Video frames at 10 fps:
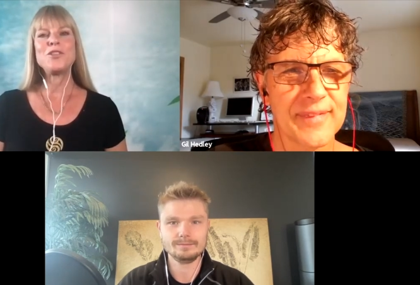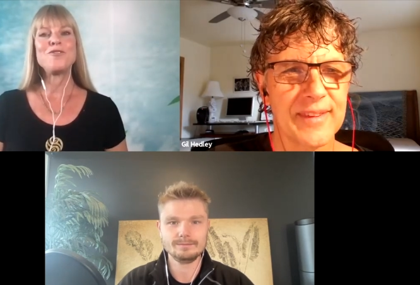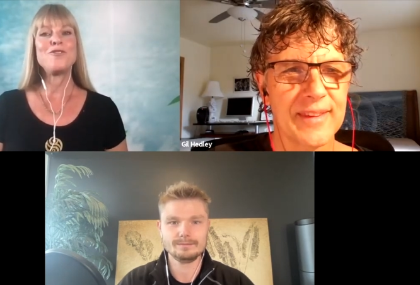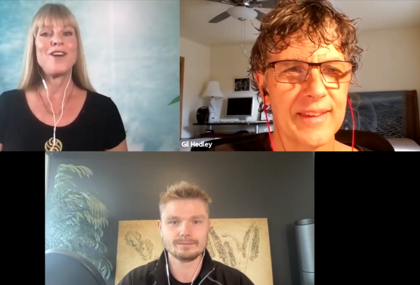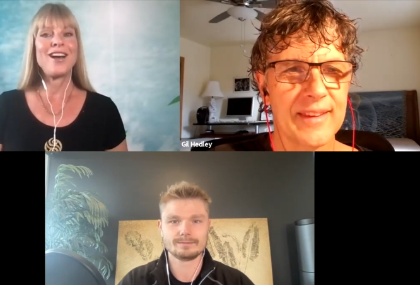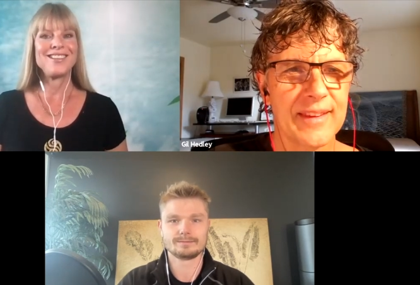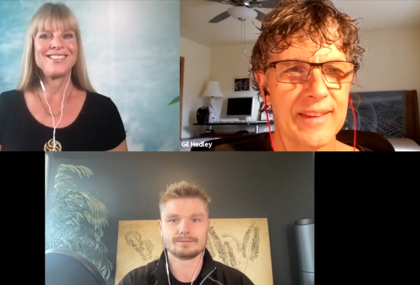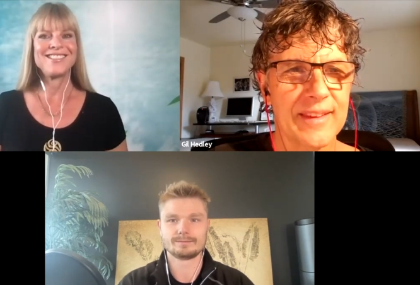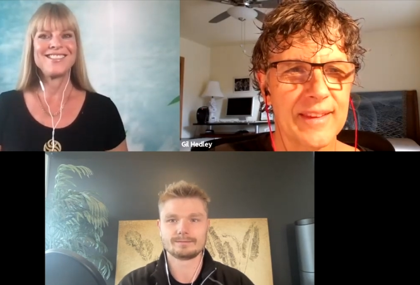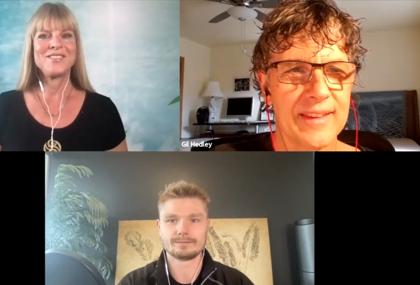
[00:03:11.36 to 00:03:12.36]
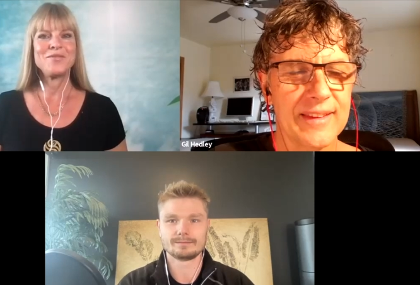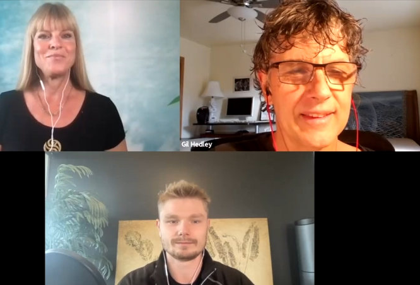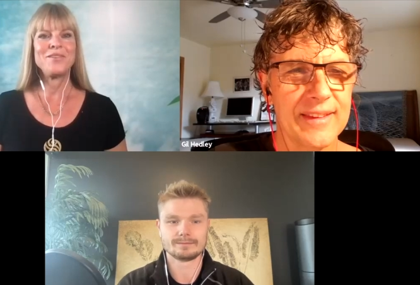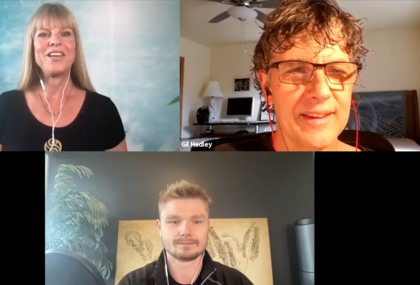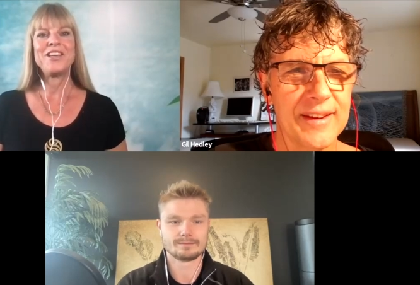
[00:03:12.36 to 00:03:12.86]
Speaker 1: fuzz,
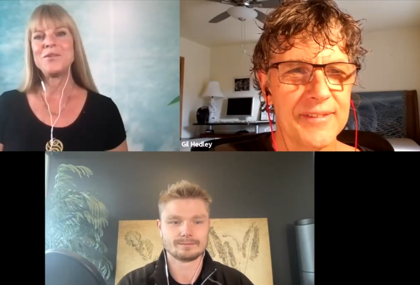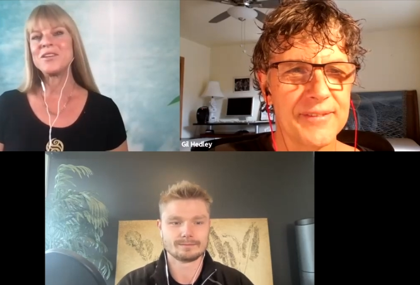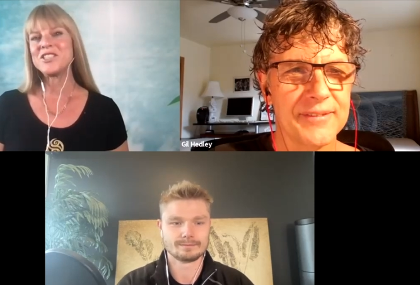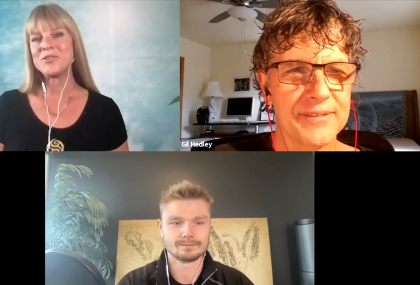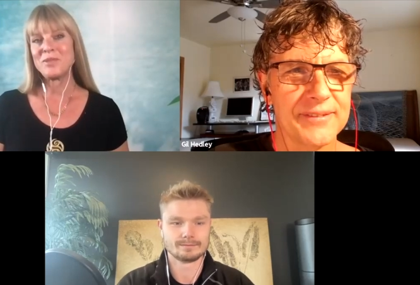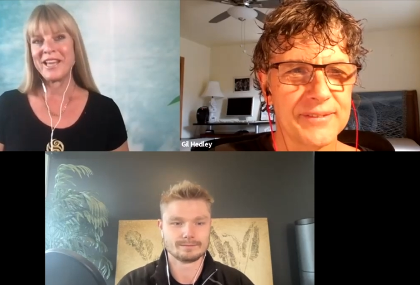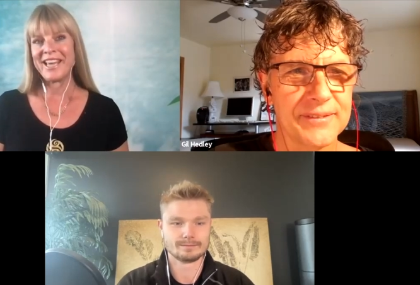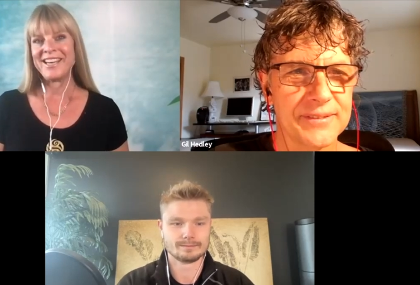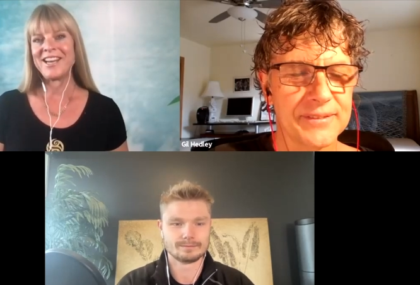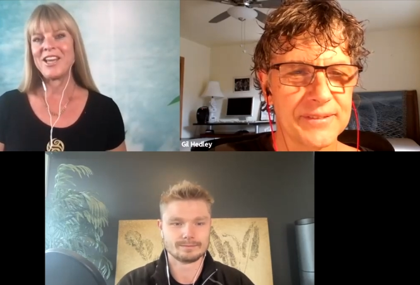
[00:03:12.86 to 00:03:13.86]
can yeah. you explain